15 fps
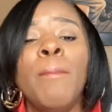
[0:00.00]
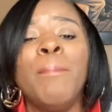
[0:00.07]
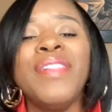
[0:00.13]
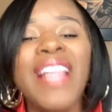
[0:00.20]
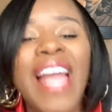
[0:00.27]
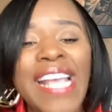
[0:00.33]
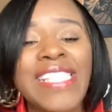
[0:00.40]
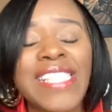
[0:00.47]

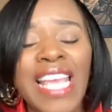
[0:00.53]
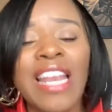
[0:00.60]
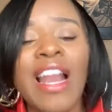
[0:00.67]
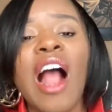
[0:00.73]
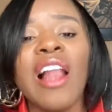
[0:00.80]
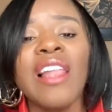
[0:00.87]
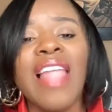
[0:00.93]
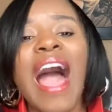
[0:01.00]
place in
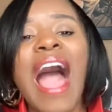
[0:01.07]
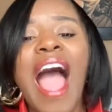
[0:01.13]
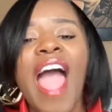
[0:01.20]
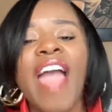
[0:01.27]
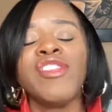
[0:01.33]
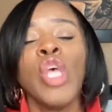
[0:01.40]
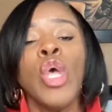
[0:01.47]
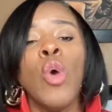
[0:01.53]
our
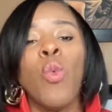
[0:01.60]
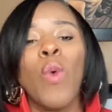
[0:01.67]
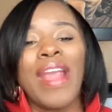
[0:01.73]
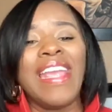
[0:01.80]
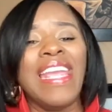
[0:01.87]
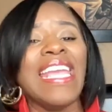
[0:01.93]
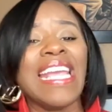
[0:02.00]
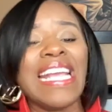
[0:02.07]
lives where
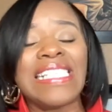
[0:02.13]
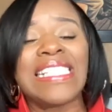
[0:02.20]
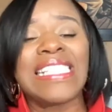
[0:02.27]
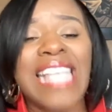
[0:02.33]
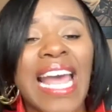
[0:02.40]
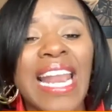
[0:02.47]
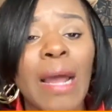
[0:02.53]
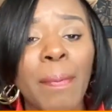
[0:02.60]
he can
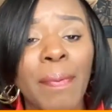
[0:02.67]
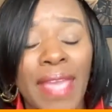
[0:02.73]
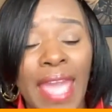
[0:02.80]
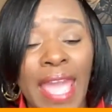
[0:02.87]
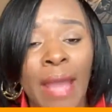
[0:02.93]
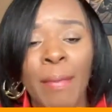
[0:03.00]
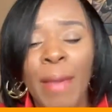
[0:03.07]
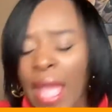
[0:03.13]
set up
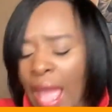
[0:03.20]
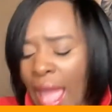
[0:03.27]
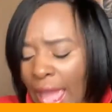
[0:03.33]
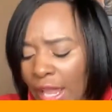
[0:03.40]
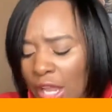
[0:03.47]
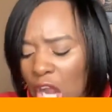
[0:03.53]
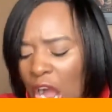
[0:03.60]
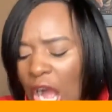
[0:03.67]
camp
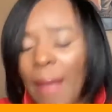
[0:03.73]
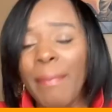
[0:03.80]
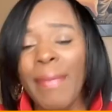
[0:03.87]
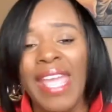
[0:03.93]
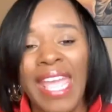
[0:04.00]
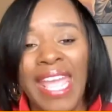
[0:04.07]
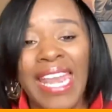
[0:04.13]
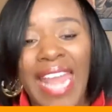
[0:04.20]
and come
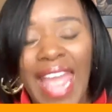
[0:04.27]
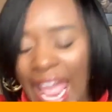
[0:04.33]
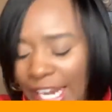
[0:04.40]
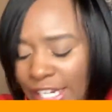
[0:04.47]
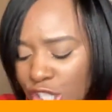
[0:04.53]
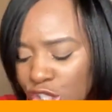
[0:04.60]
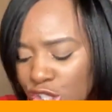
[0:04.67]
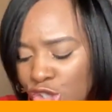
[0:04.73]
in
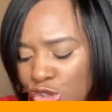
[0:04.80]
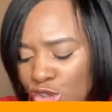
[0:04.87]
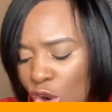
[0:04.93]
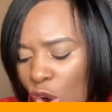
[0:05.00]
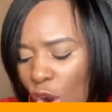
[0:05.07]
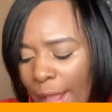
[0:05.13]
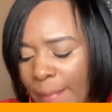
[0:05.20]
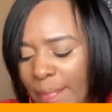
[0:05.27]
and
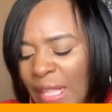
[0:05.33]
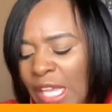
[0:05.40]
destroy.